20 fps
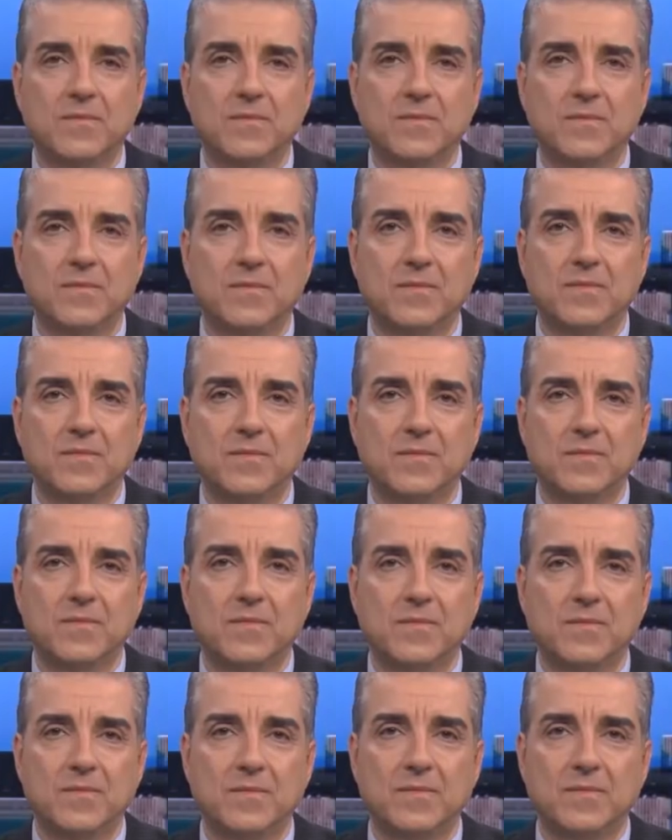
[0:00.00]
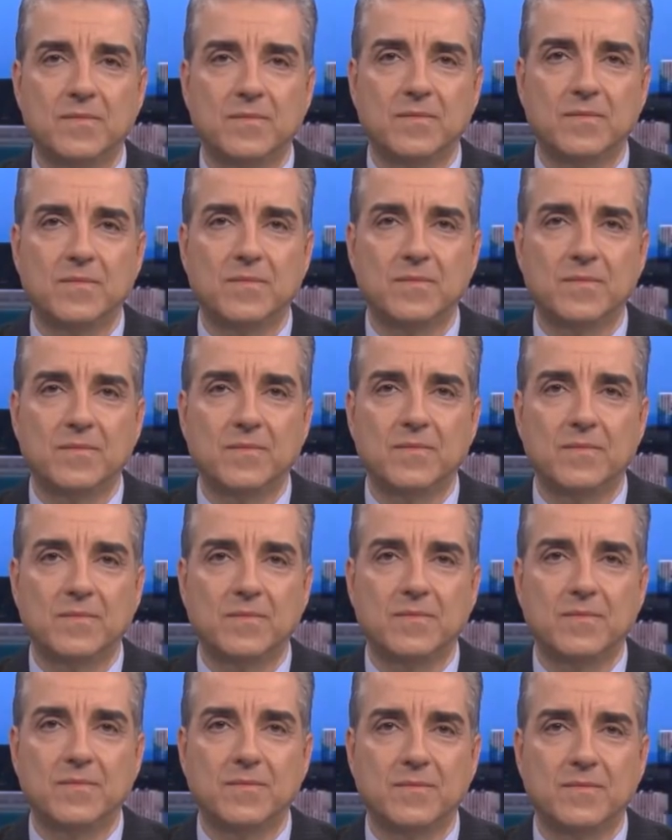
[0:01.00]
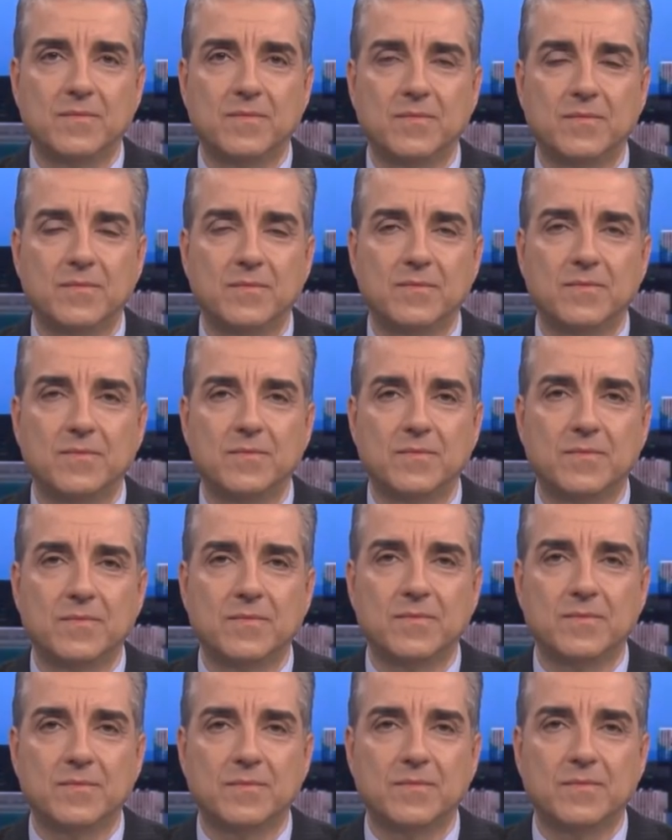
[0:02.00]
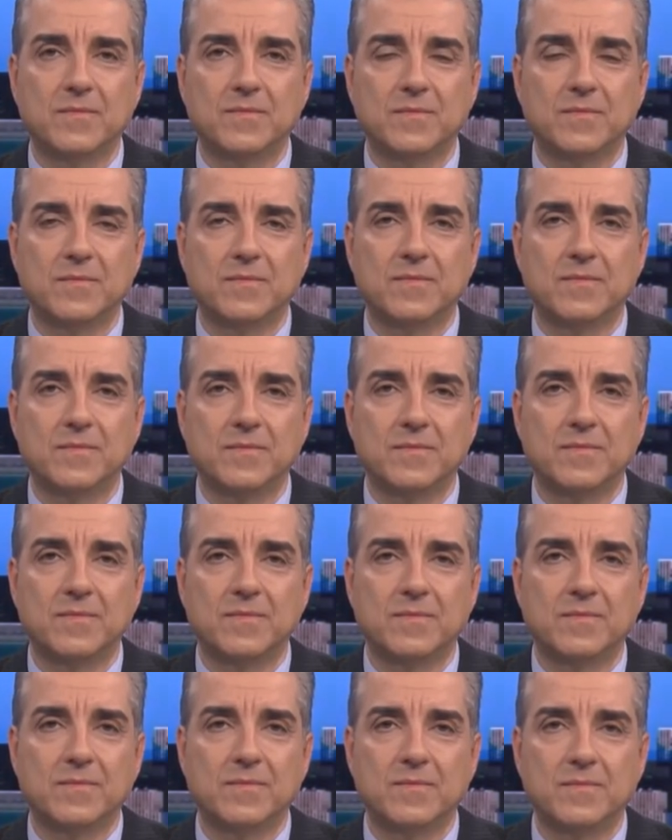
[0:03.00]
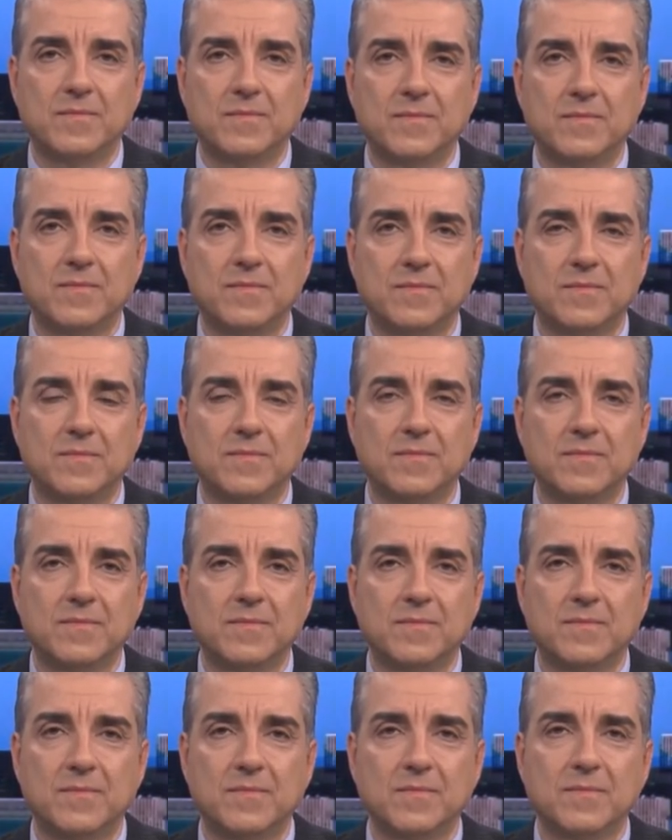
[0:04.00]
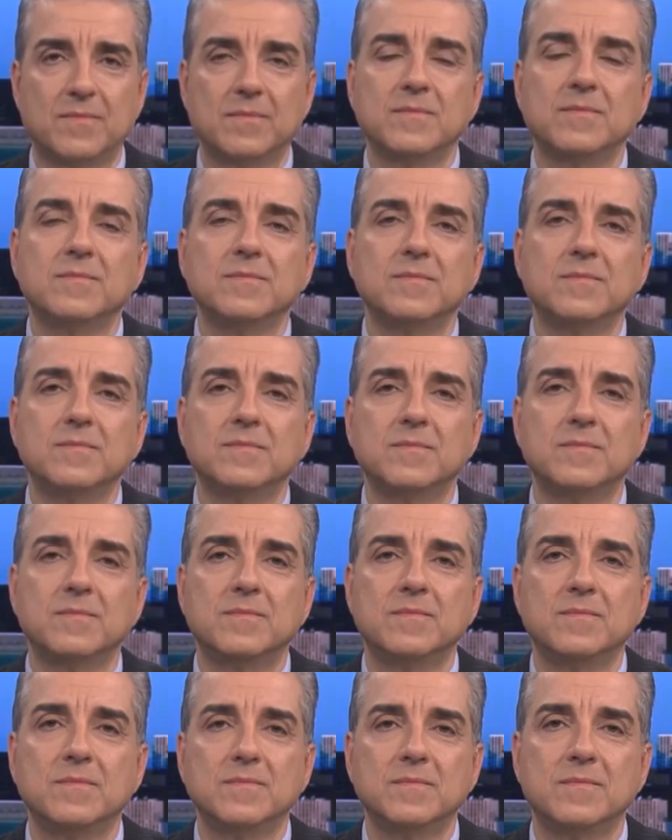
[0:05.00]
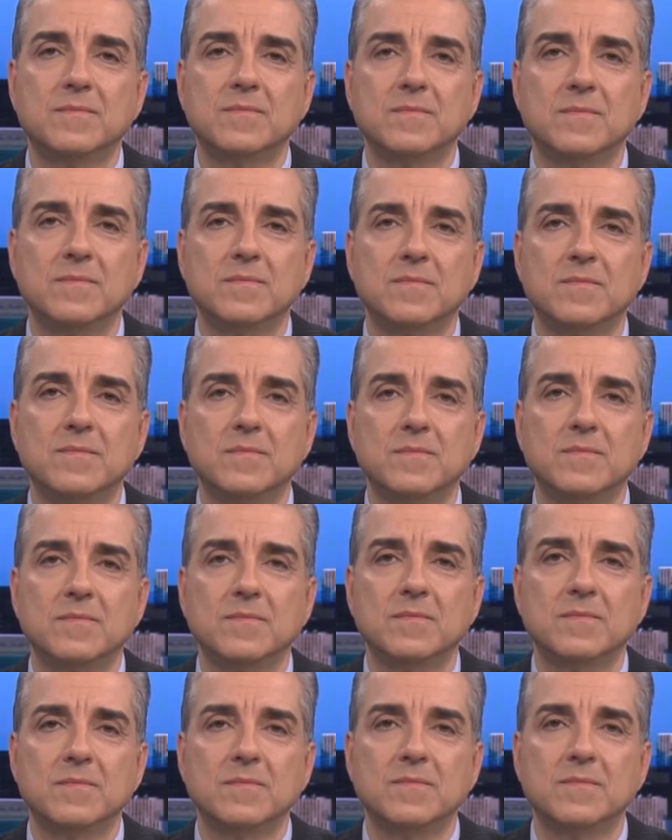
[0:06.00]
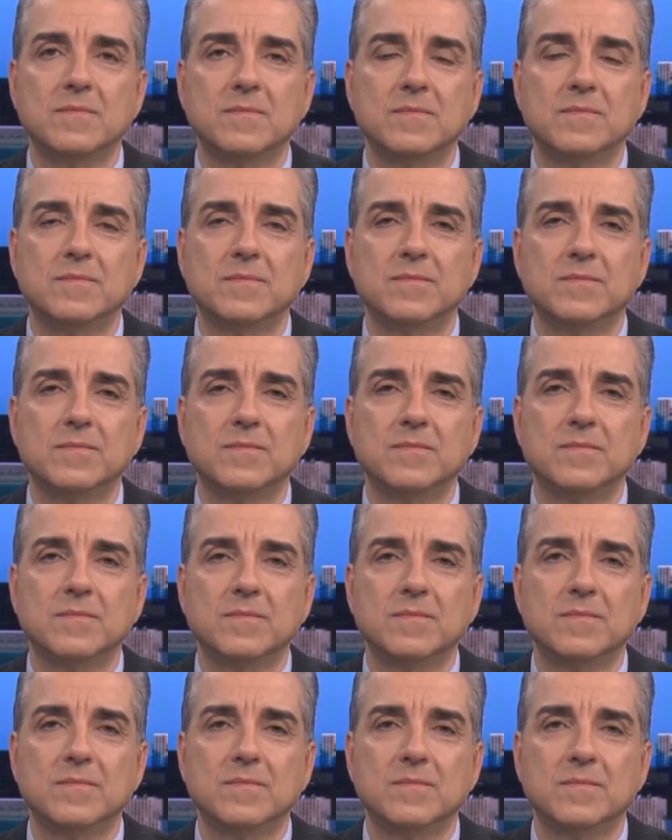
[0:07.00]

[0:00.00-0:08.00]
No words are spoken by the person on screen.